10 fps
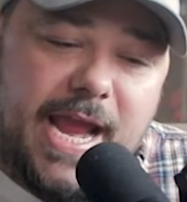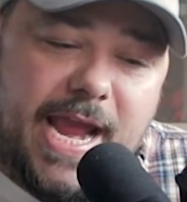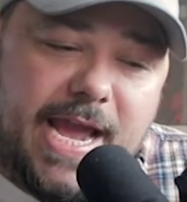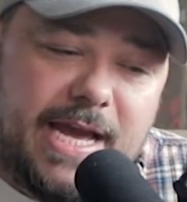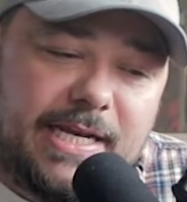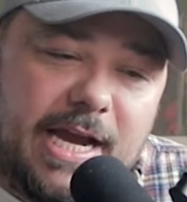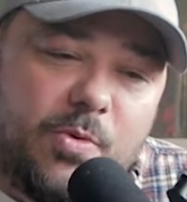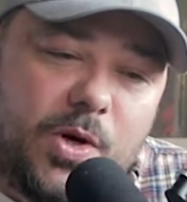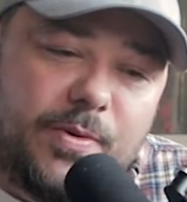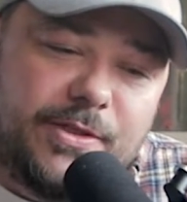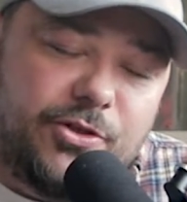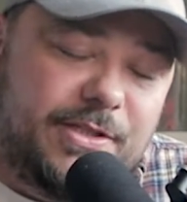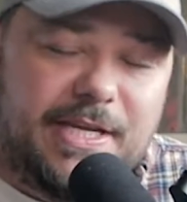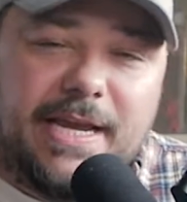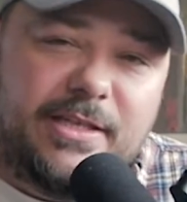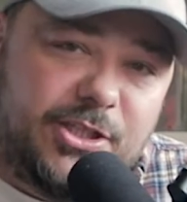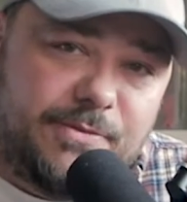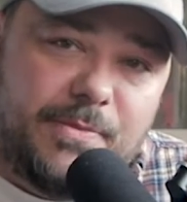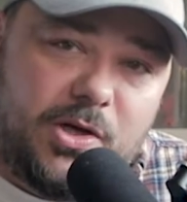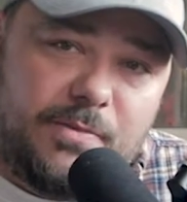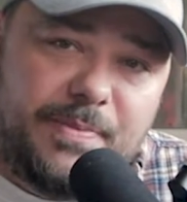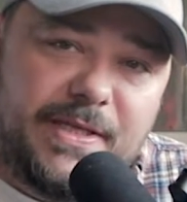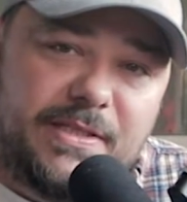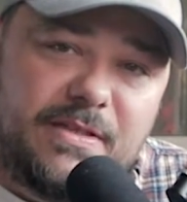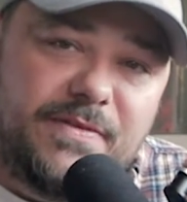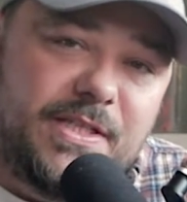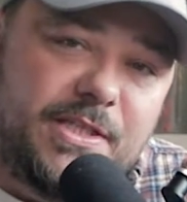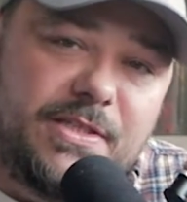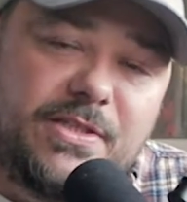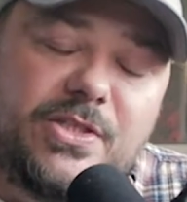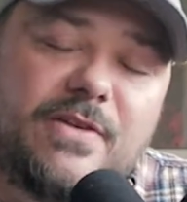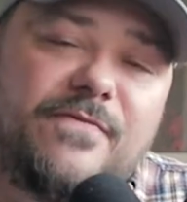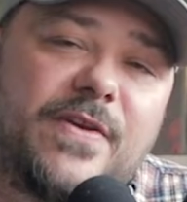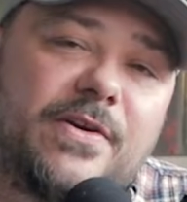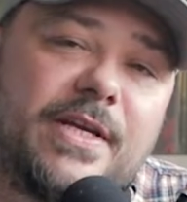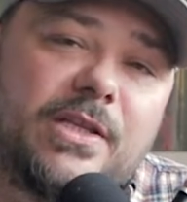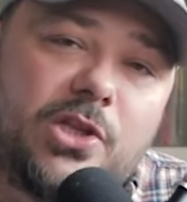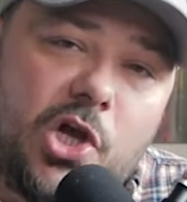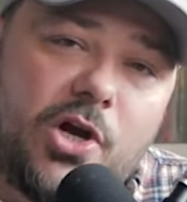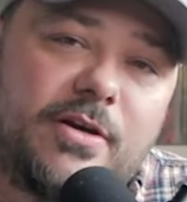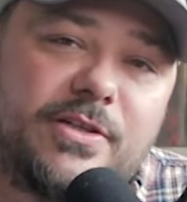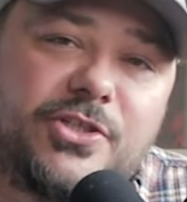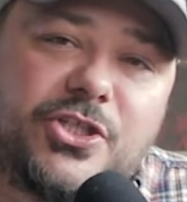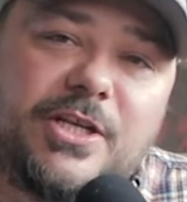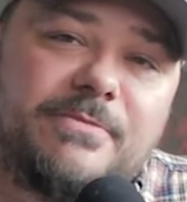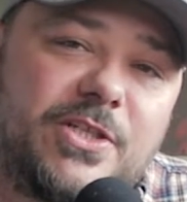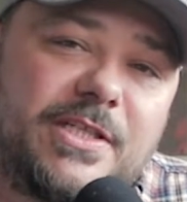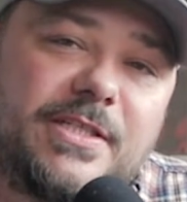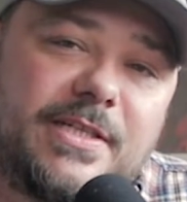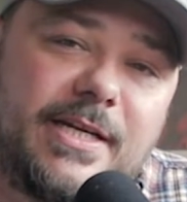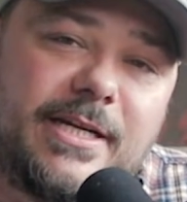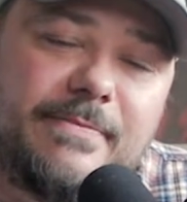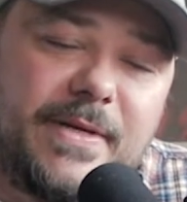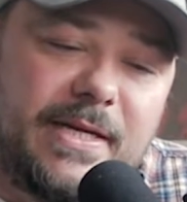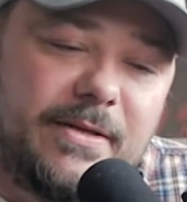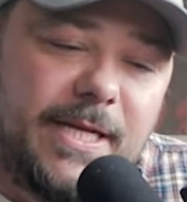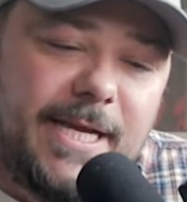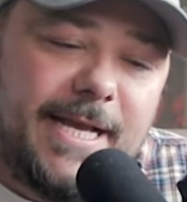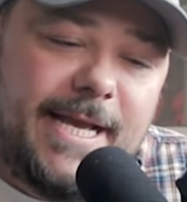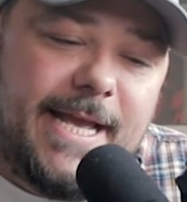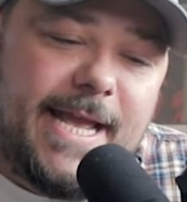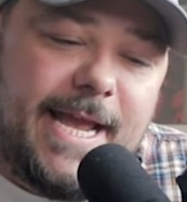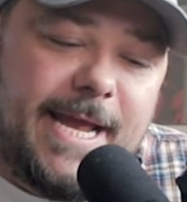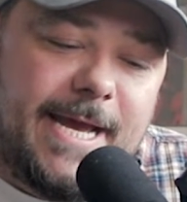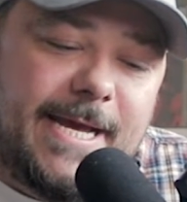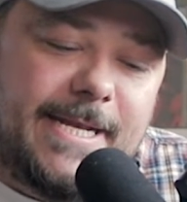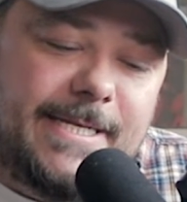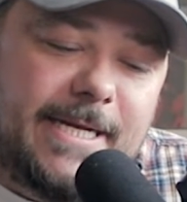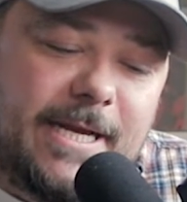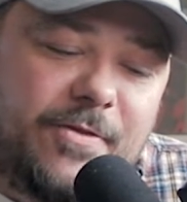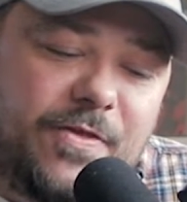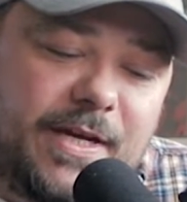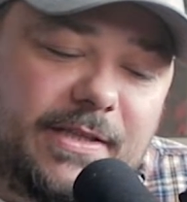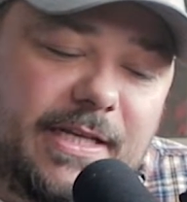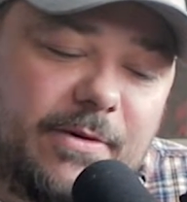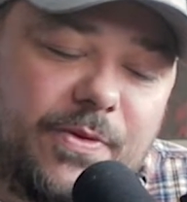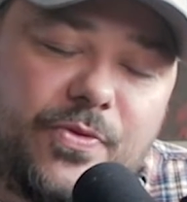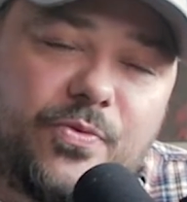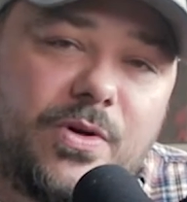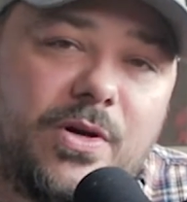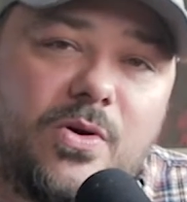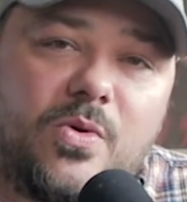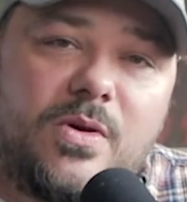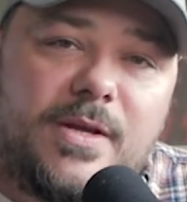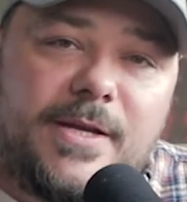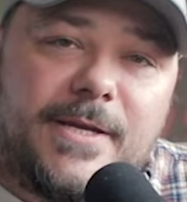and I want to address a small piece of this. This is a very large subject to talk about, and I thought that I would throw